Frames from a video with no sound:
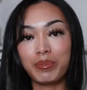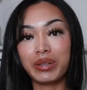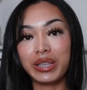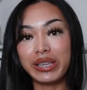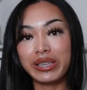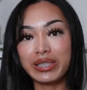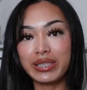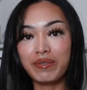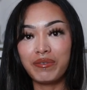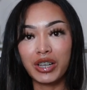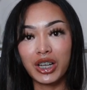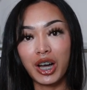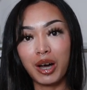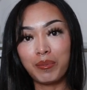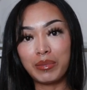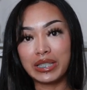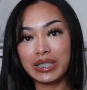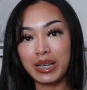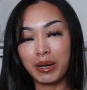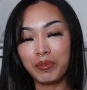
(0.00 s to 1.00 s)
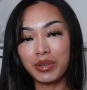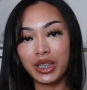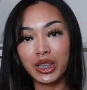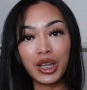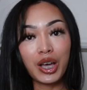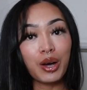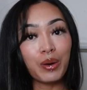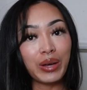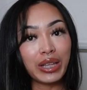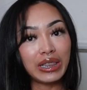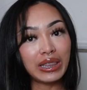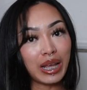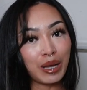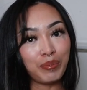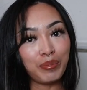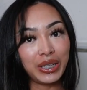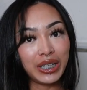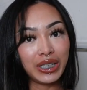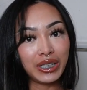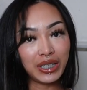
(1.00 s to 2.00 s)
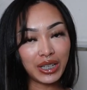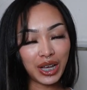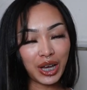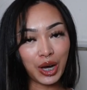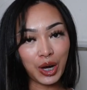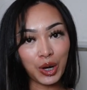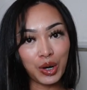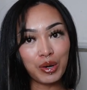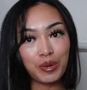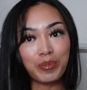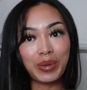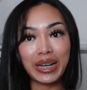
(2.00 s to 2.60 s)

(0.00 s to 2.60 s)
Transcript: please leave a comment down below and let me know.